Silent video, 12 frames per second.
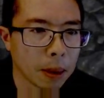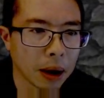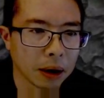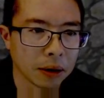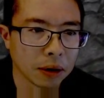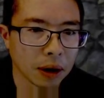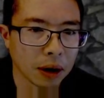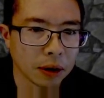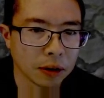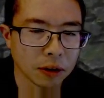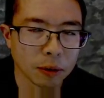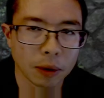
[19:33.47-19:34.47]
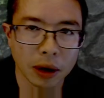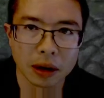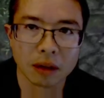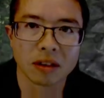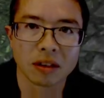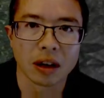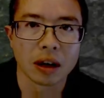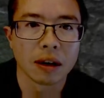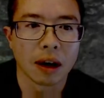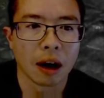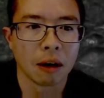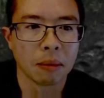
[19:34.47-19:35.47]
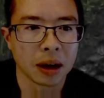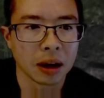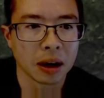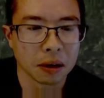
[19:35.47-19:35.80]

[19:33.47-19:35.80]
And just wait and see how many